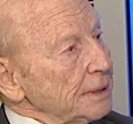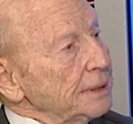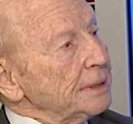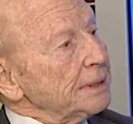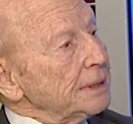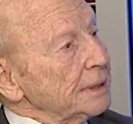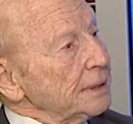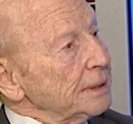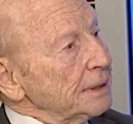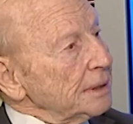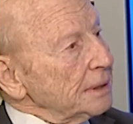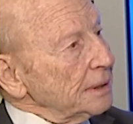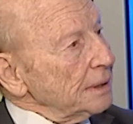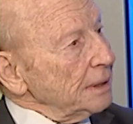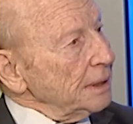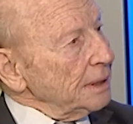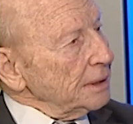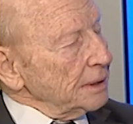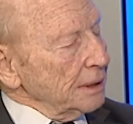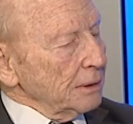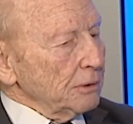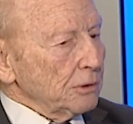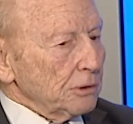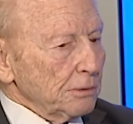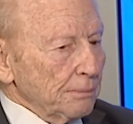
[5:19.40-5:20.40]
Sisi. He's
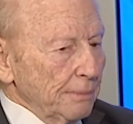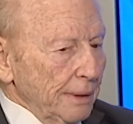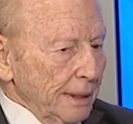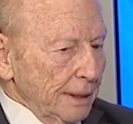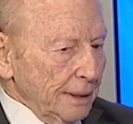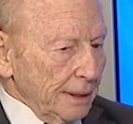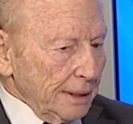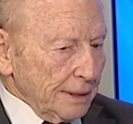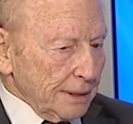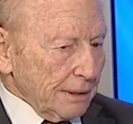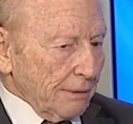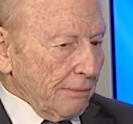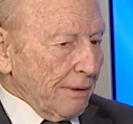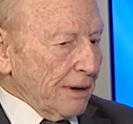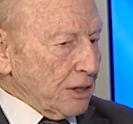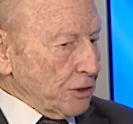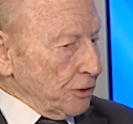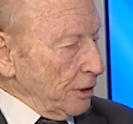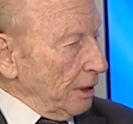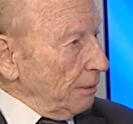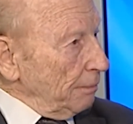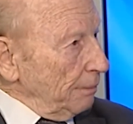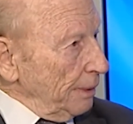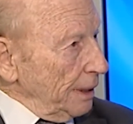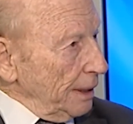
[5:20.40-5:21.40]
a good man. He's a
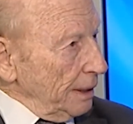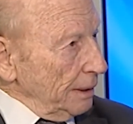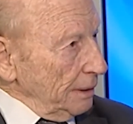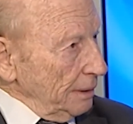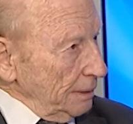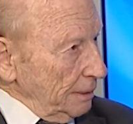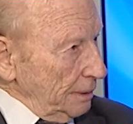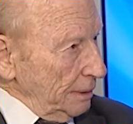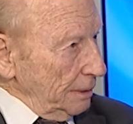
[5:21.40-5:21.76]
rational man.